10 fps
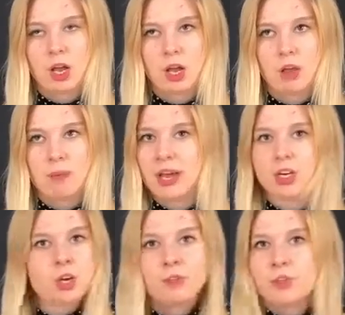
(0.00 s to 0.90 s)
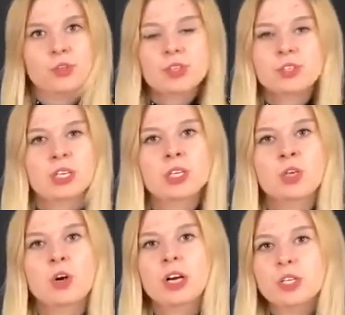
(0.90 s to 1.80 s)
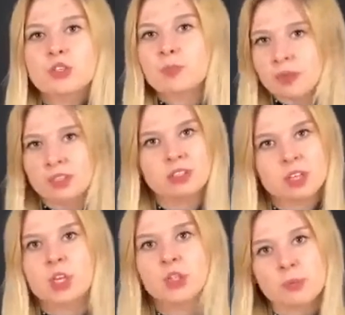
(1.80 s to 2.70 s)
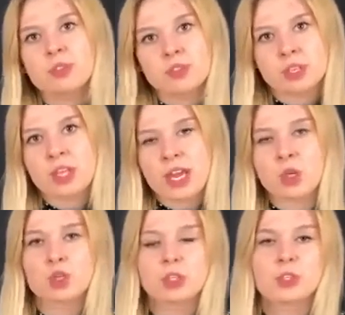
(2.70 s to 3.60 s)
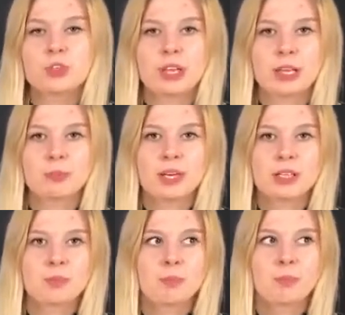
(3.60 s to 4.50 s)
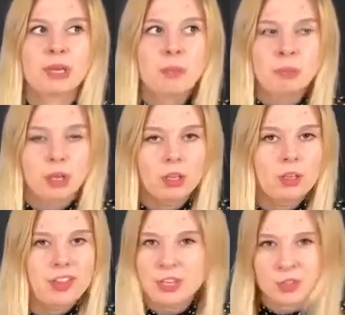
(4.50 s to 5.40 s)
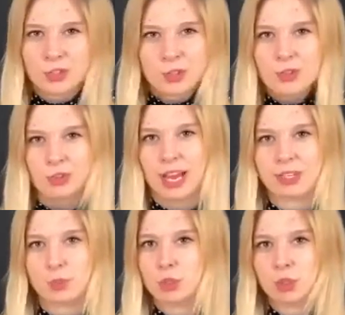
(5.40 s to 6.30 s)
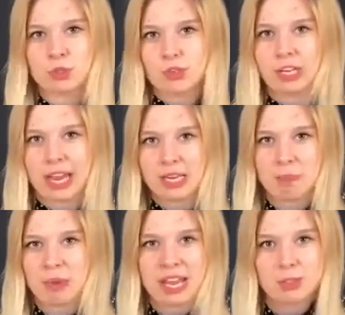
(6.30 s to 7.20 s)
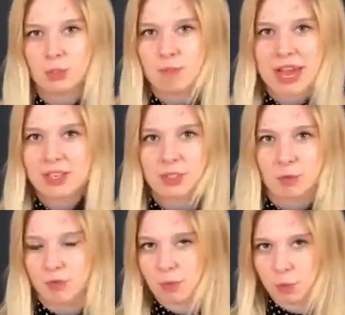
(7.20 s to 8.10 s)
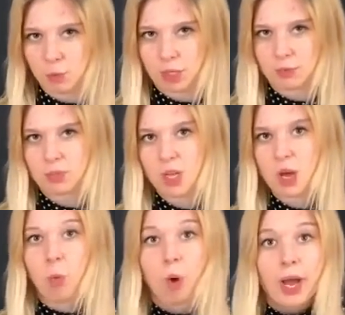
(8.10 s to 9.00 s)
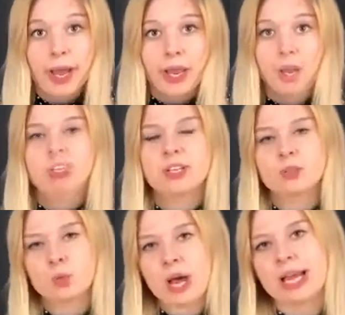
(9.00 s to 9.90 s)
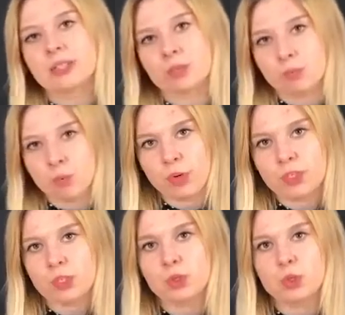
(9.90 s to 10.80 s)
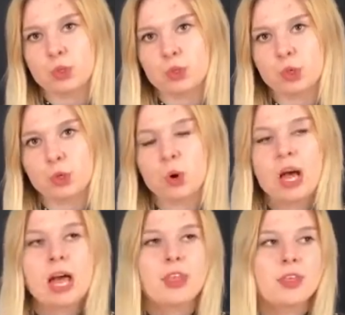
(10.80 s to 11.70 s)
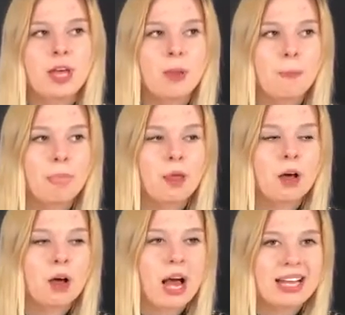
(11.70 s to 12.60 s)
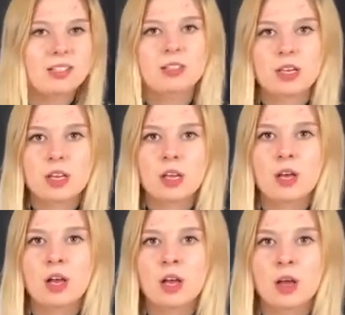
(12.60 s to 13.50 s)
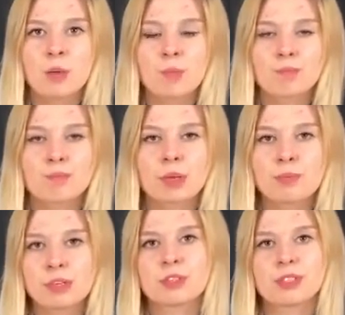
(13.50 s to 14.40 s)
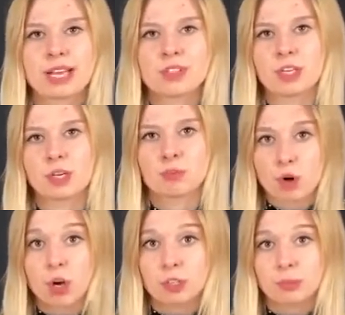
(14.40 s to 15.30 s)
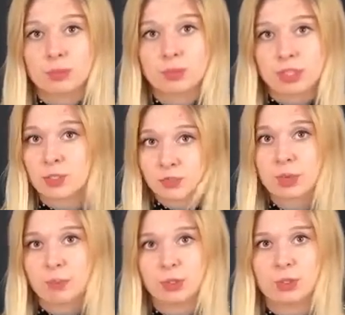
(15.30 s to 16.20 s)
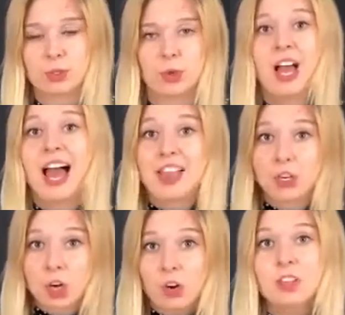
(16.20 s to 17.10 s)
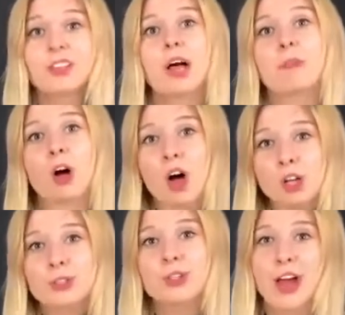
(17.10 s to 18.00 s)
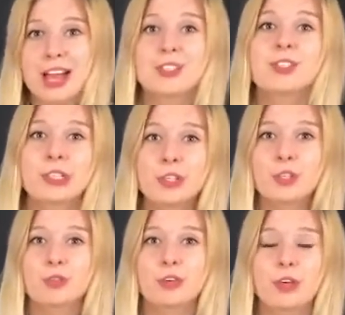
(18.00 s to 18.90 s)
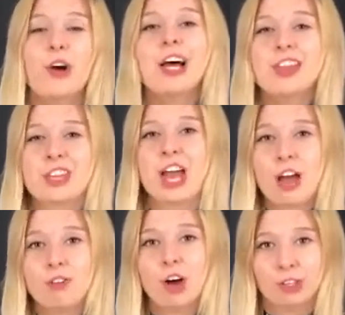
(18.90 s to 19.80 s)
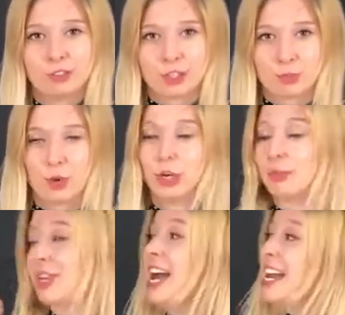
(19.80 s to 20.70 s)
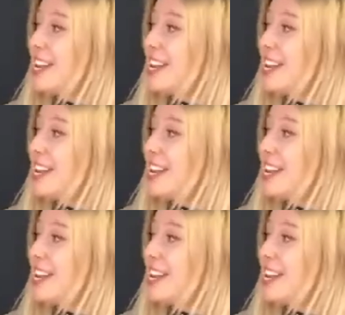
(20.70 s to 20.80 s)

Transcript: I don't know if you do this in your country, but Germans, they usually do that. But people, they don't do that. We don't drink any pills or medicine from the worms. Why? That's why it's important to do the anti-parasitic programs. That's very important to do. And the Coral Club also has a solution for you. They have all of these programs.